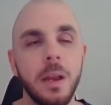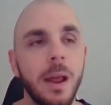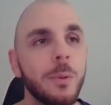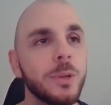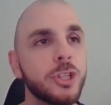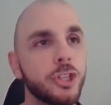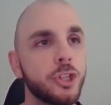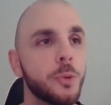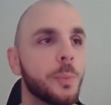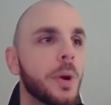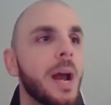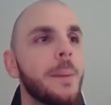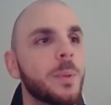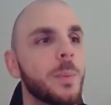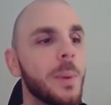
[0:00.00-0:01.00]
I was super
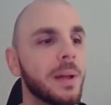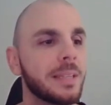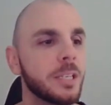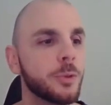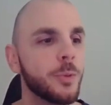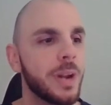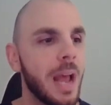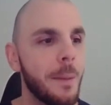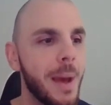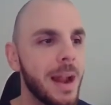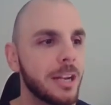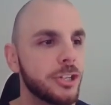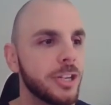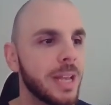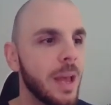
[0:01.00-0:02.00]
hyped about this one. I
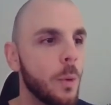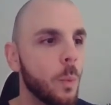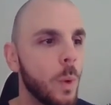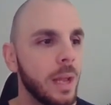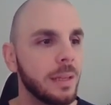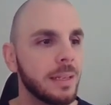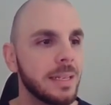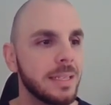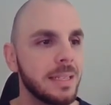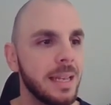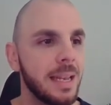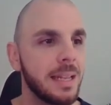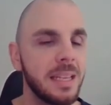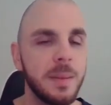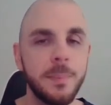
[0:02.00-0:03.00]
managed to get whitelist
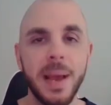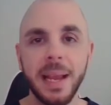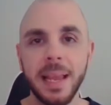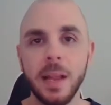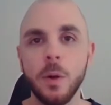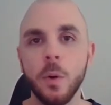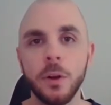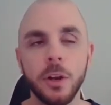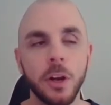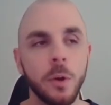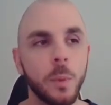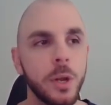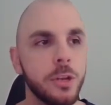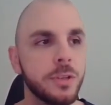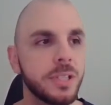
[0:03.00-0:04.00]
in the pecking order
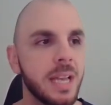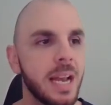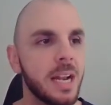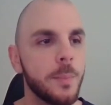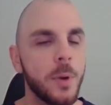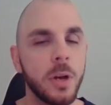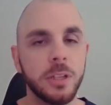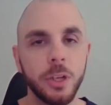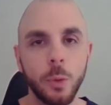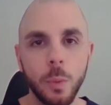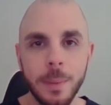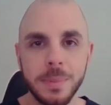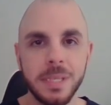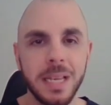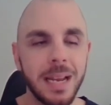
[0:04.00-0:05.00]
where you sign up on their
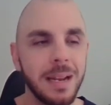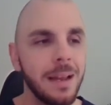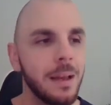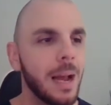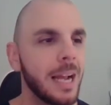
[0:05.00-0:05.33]
website.